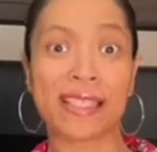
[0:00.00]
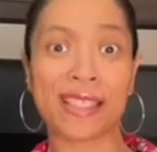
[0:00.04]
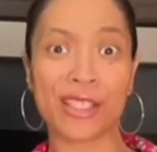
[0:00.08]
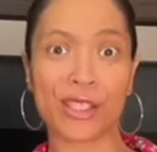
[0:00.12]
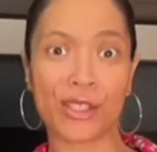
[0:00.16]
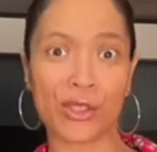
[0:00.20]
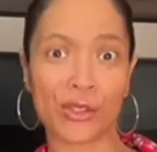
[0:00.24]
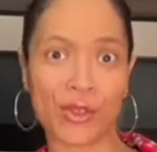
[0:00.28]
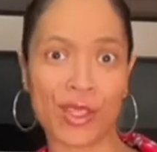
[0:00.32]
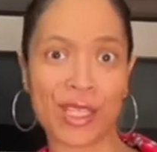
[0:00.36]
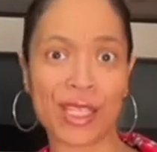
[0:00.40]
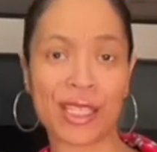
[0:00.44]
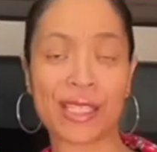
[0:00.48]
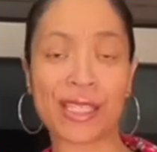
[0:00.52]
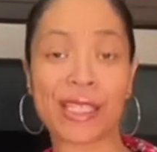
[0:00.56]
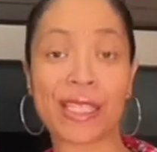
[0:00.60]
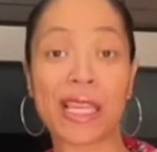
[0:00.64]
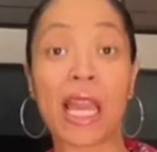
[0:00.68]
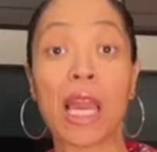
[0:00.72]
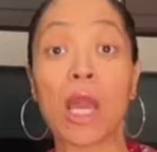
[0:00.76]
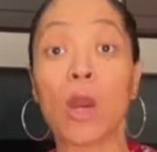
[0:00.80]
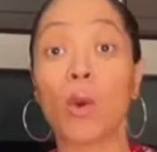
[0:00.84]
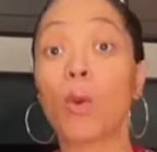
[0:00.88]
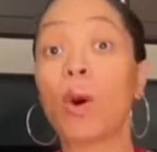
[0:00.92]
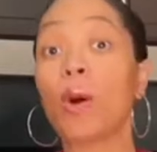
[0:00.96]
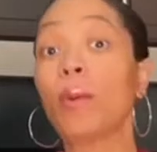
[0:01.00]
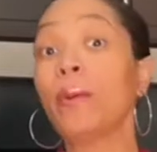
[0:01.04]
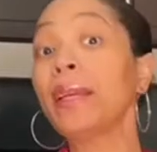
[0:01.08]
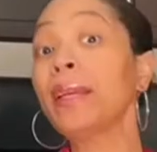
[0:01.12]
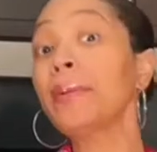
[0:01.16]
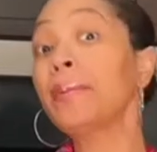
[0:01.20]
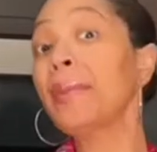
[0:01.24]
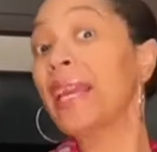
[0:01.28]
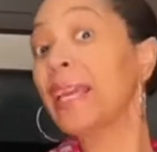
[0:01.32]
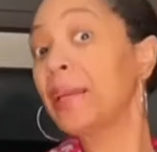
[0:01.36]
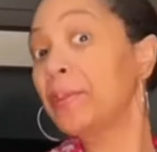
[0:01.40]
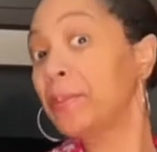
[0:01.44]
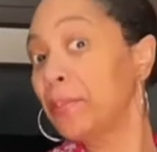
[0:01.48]
treats, where we
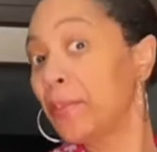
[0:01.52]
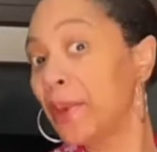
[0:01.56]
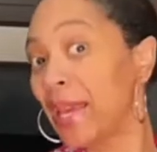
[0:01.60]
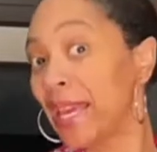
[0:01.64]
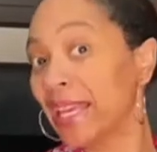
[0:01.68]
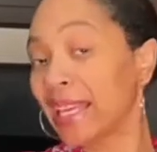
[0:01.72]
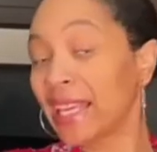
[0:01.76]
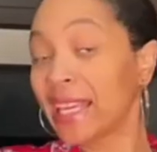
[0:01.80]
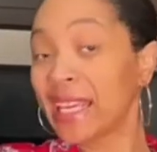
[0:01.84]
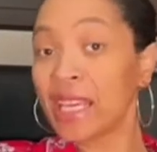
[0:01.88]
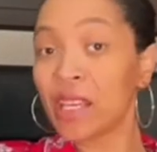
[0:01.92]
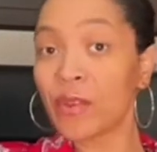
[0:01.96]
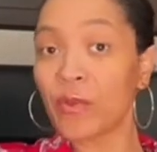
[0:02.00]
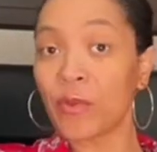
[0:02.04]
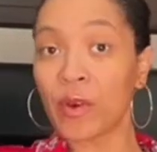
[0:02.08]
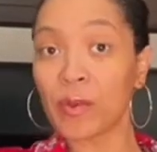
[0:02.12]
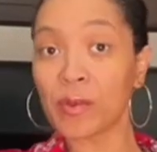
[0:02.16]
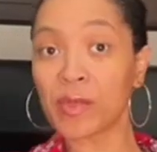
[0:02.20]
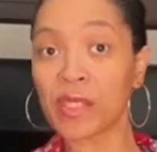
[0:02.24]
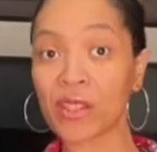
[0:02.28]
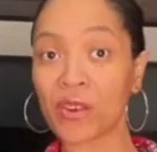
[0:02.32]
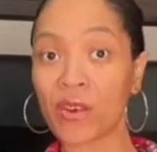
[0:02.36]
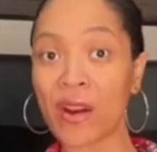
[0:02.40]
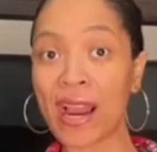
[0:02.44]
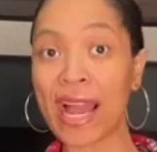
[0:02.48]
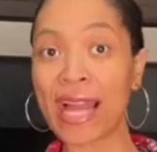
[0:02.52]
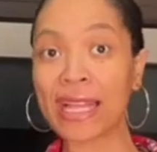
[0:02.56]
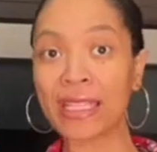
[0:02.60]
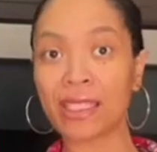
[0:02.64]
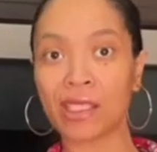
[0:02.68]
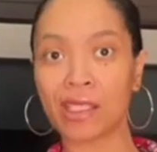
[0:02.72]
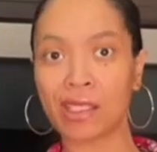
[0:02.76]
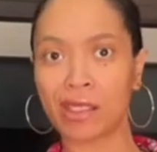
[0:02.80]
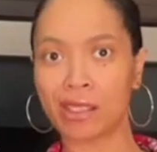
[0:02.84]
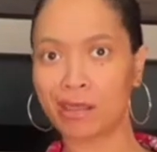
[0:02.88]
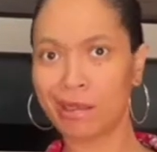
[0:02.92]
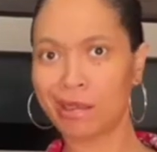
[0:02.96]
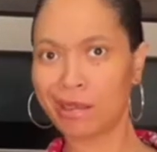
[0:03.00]
make baking from scratch
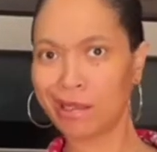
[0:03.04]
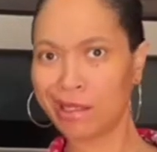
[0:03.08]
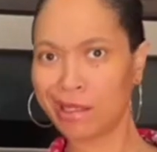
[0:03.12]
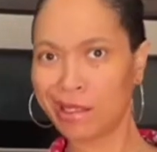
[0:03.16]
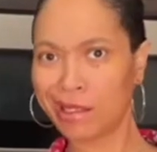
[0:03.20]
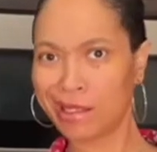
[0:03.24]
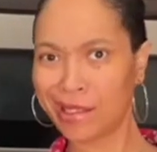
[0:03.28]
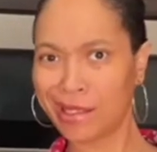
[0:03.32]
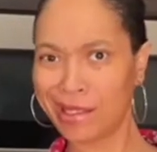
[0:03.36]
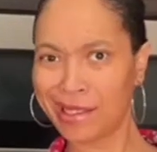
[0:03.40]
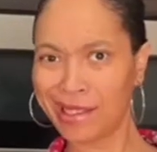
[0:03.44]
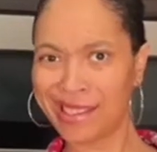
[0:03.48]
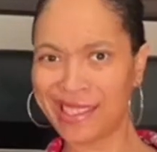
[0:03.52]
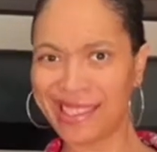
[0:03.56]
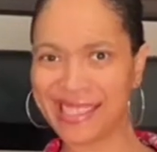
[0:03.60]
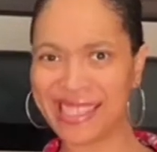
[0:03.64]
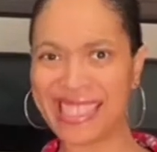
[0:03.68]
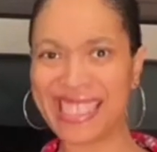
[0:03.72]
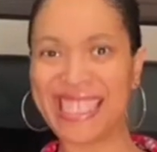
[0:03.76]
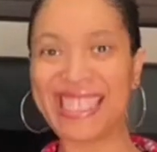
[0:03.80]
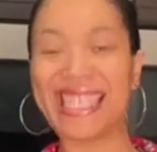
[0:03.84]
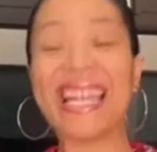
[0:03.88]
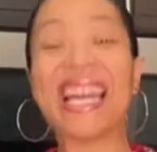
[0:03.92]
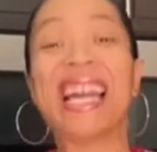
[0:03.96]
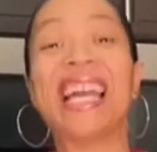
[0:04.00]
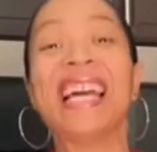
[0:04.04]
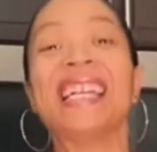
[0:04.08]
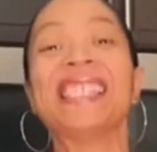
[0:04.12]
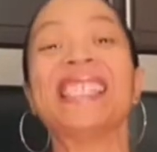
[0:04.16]
easy.